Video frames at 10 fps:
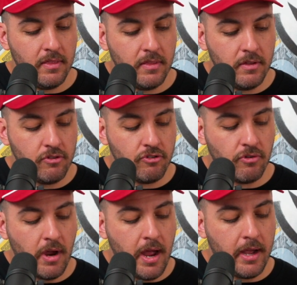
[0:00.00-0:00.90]
the
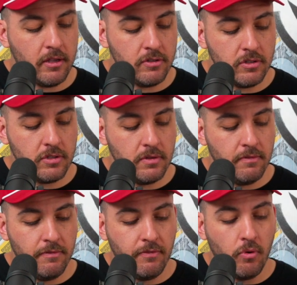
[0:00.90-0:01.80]
tracks
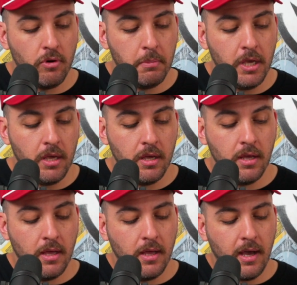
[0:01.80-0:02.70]
for me?
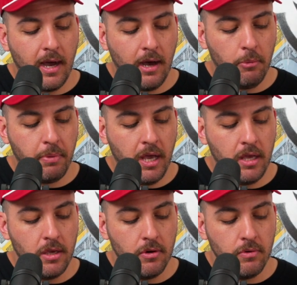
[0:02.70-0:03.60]
I'll pay
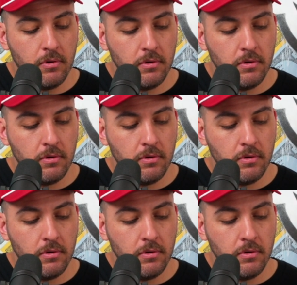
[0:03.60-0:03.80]
you.